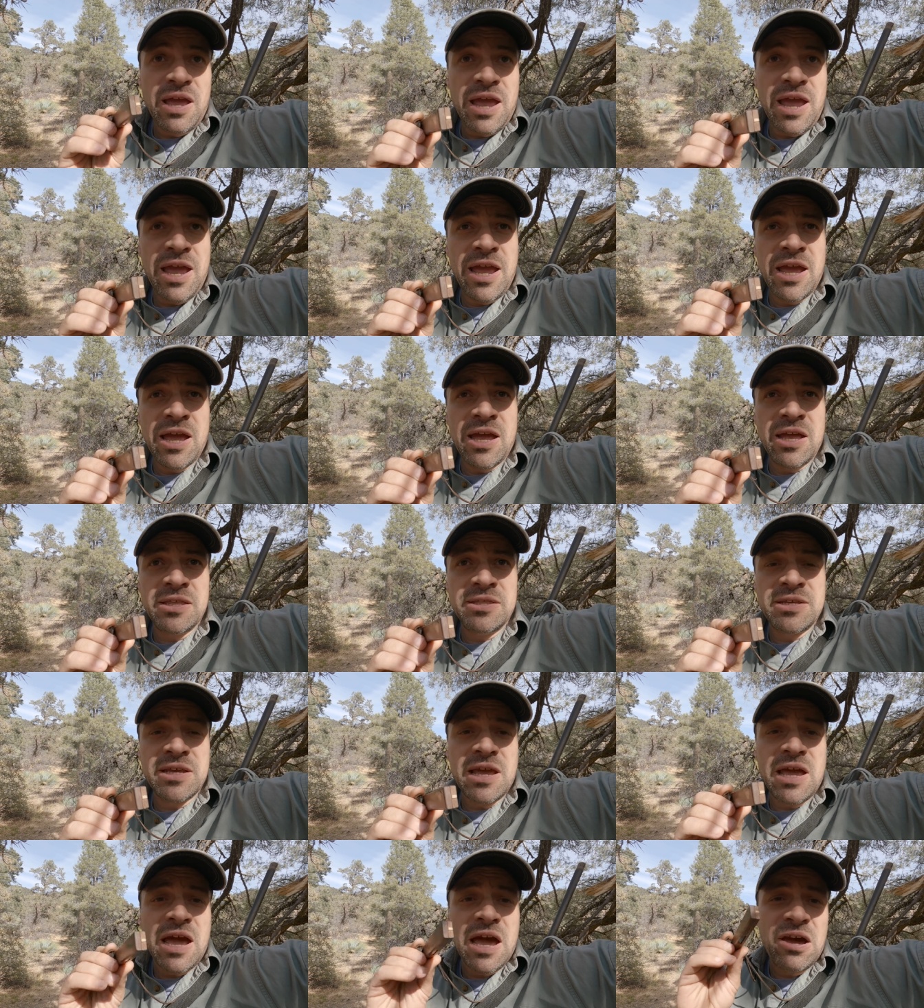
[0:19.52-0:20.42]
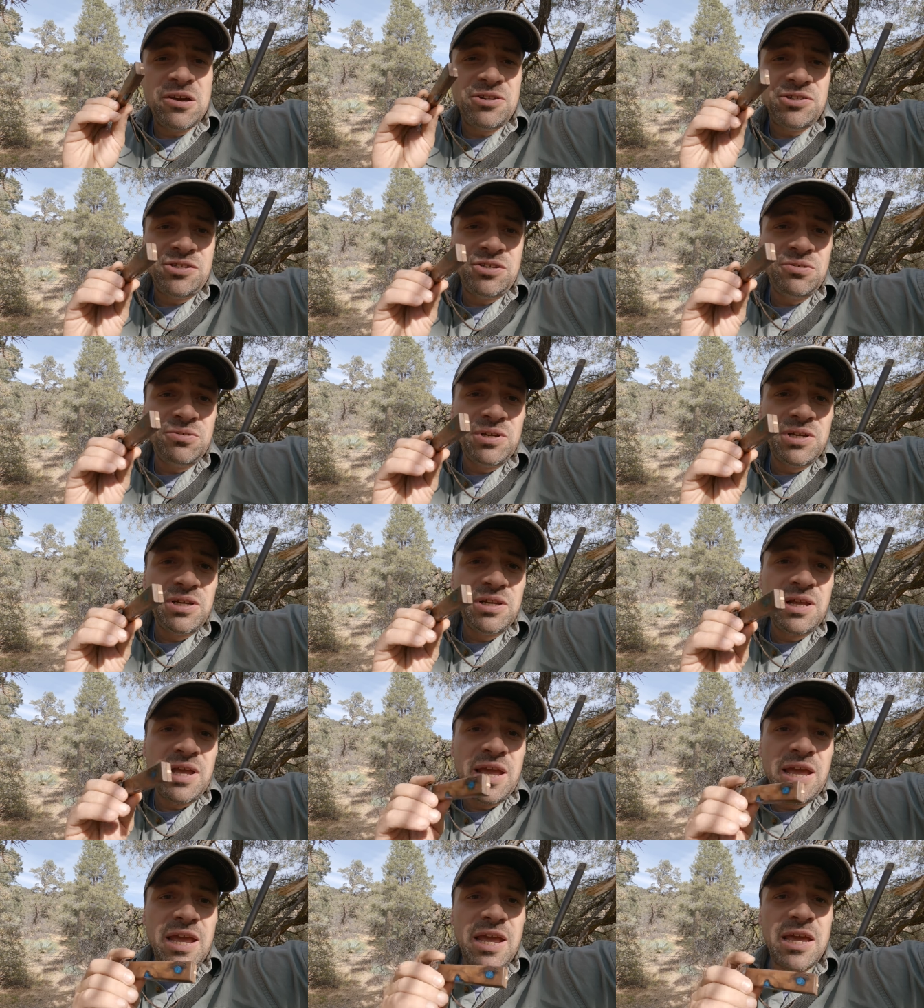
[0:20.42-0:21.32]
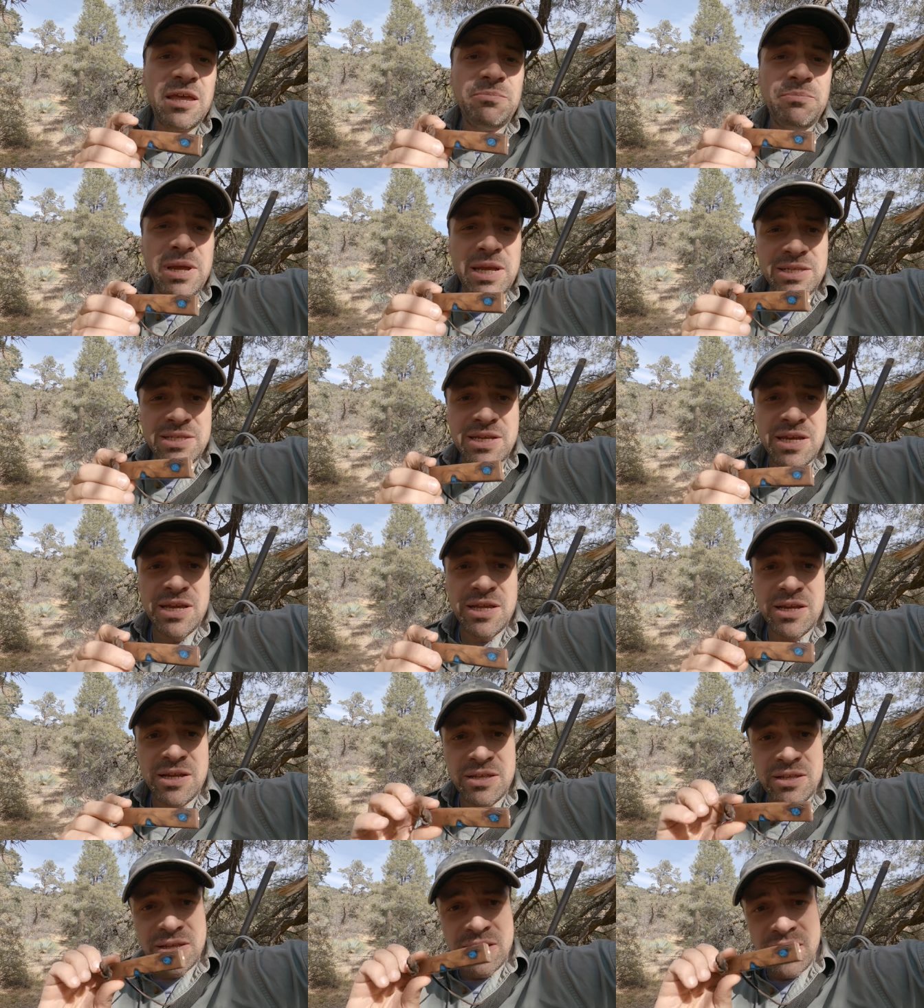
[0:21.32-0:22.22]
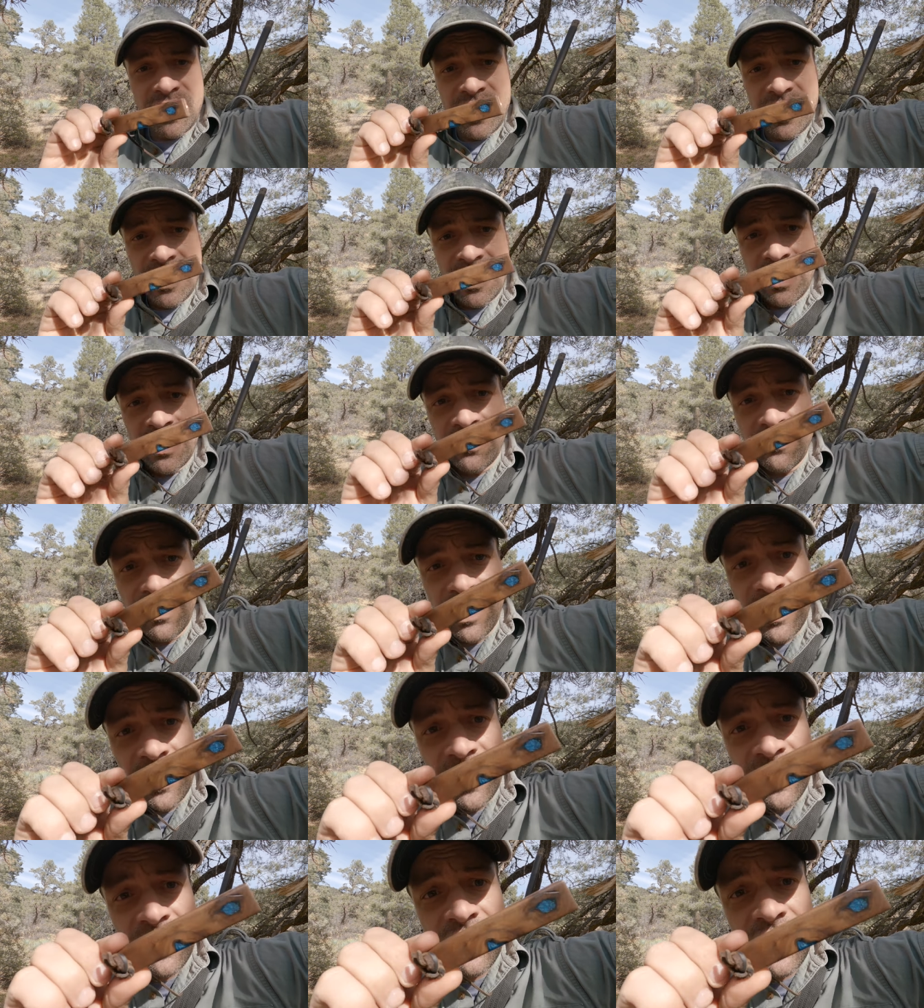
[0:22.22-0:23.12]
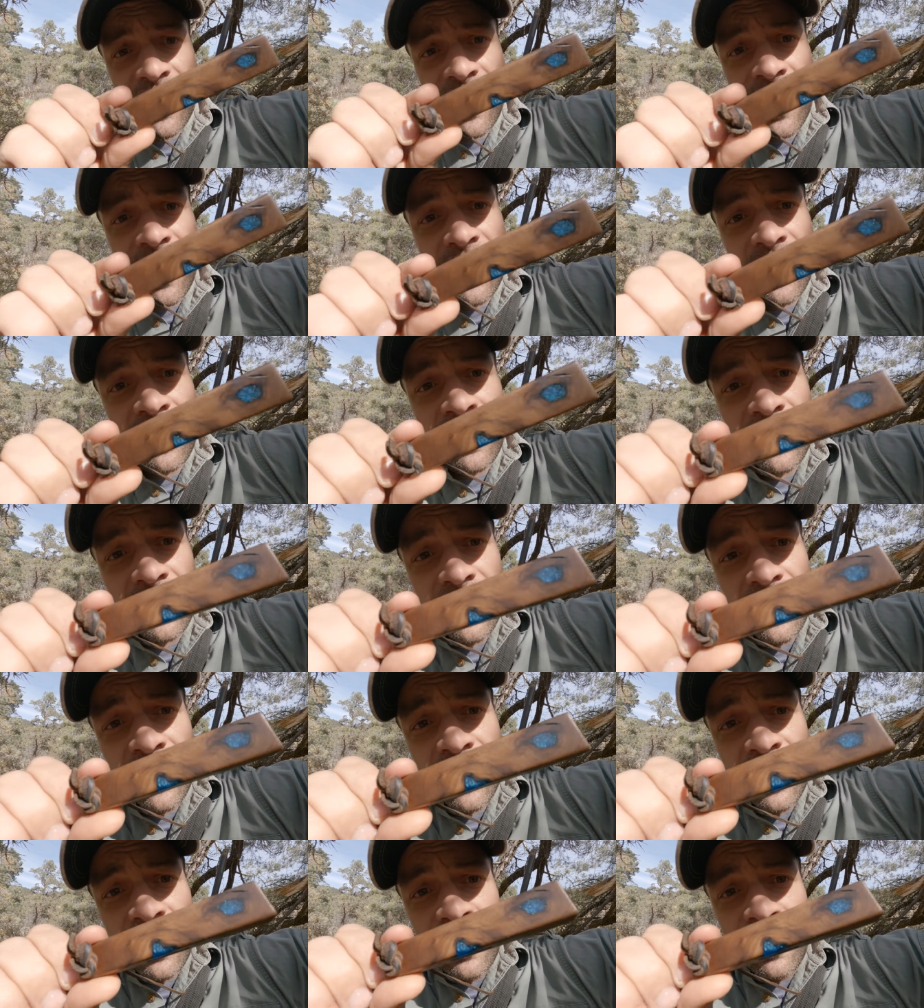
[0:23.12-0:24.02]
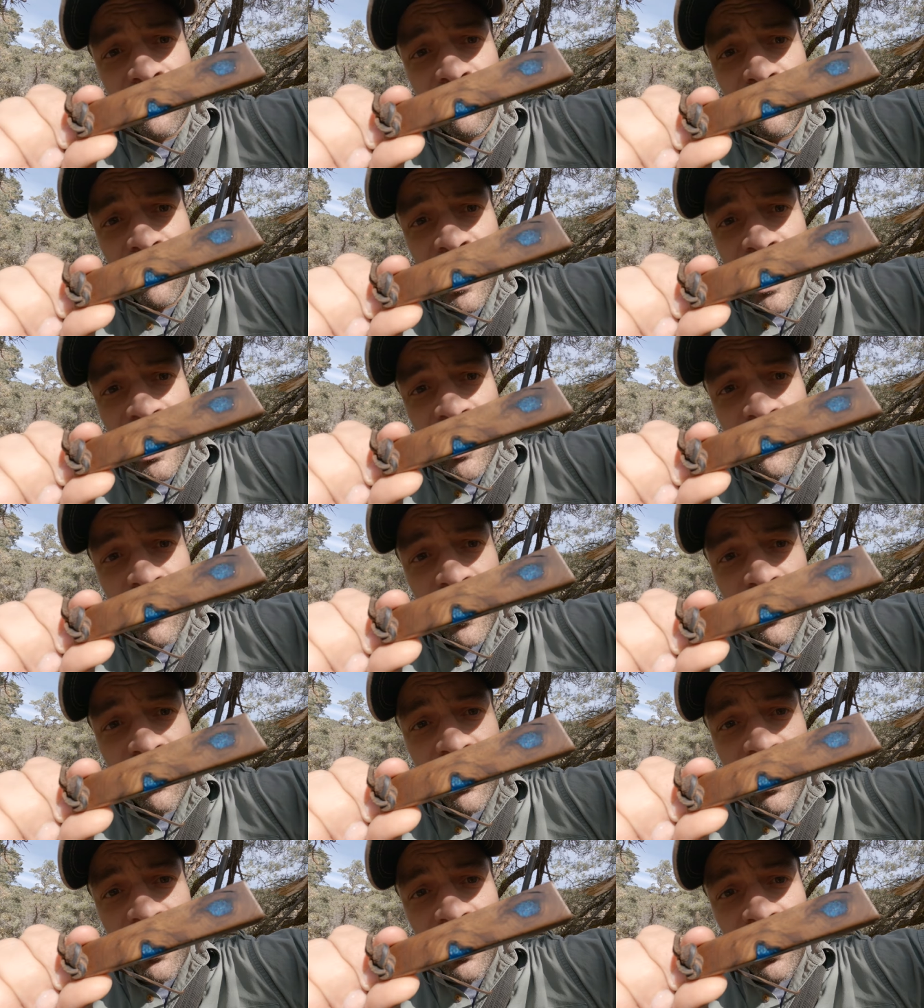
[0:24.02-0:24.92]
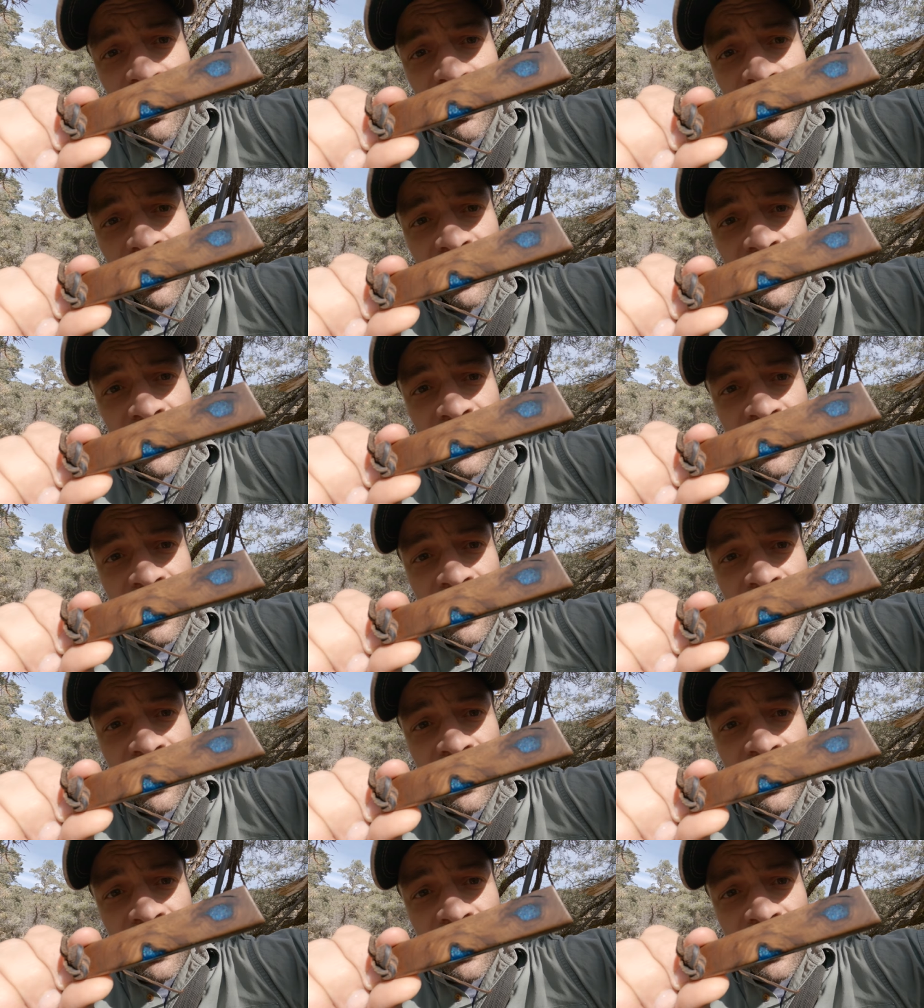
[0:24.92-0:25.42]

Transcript: and how to tune it and maintain it. And right here I got my quail call.